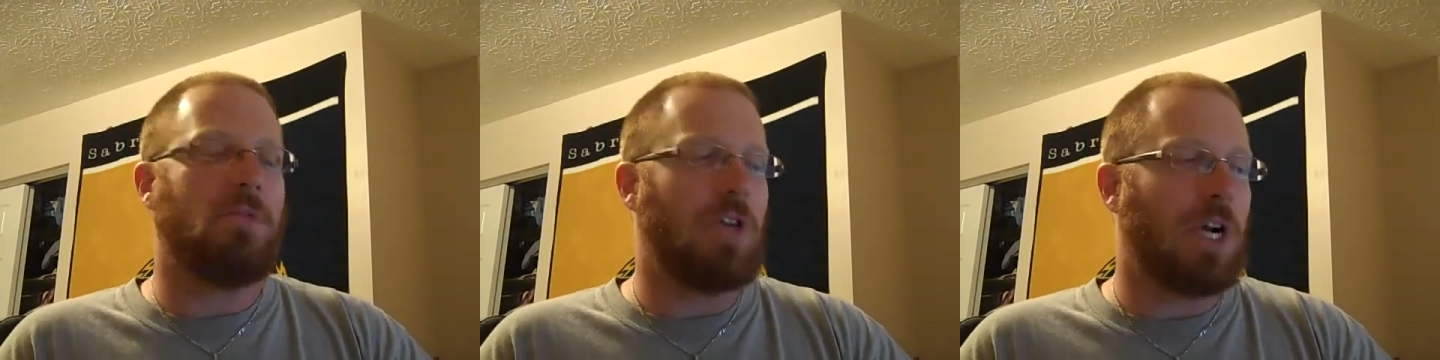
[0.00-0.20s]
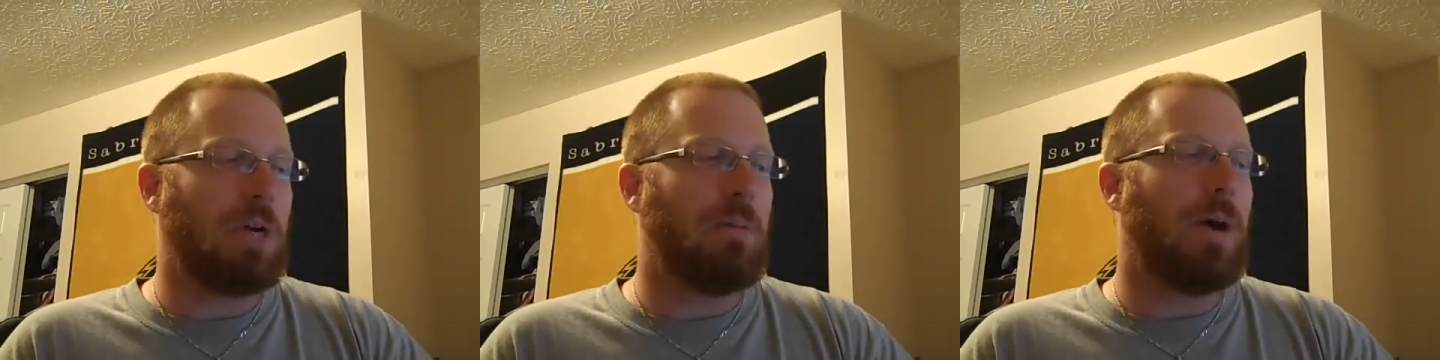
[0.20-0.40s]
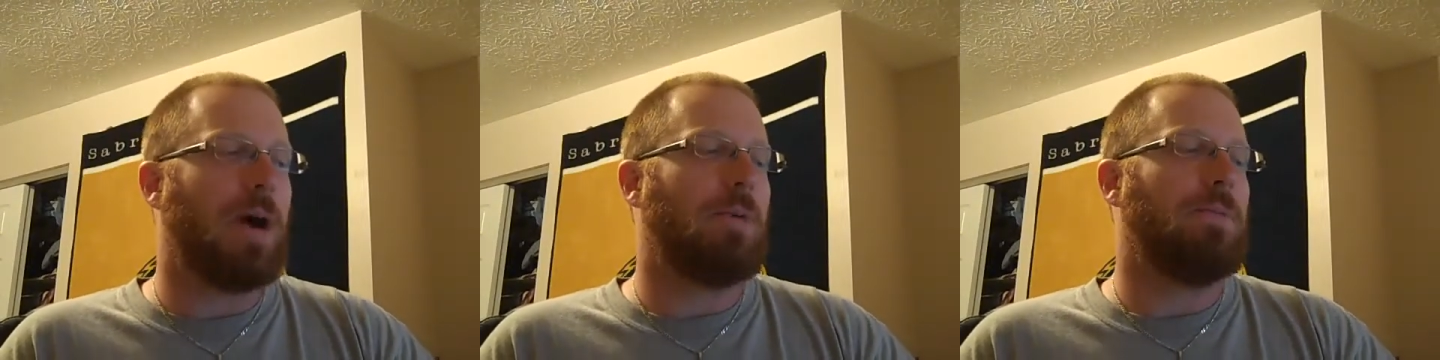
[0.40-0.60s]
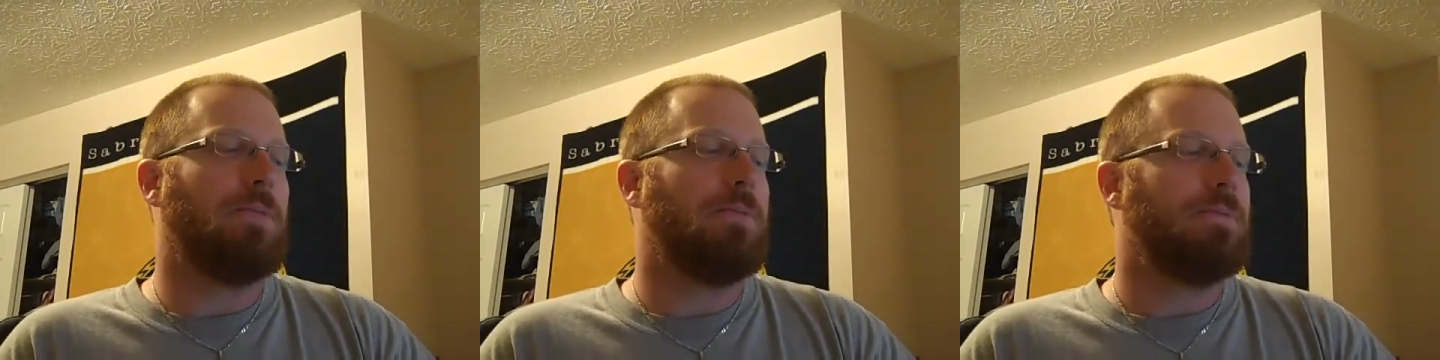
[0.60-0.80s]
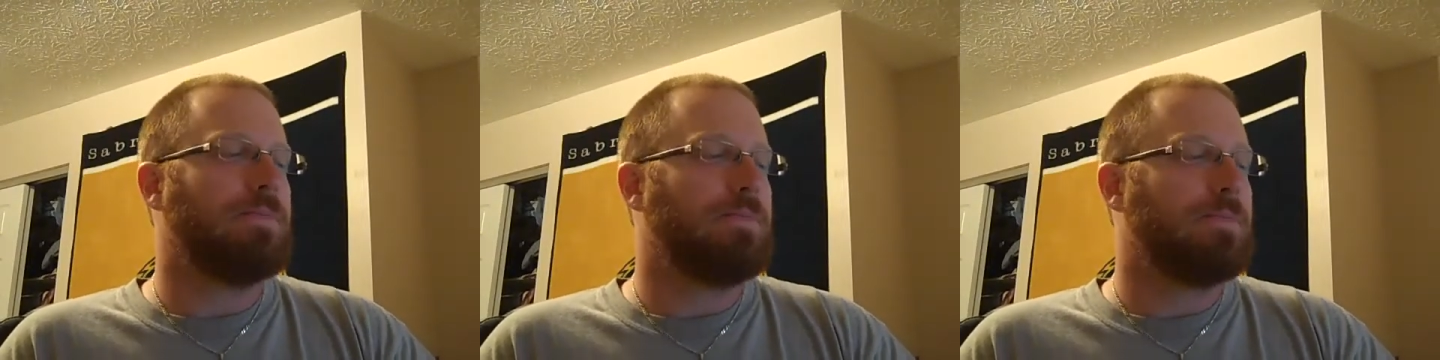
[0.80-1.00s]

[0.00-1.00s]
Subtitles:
check them out.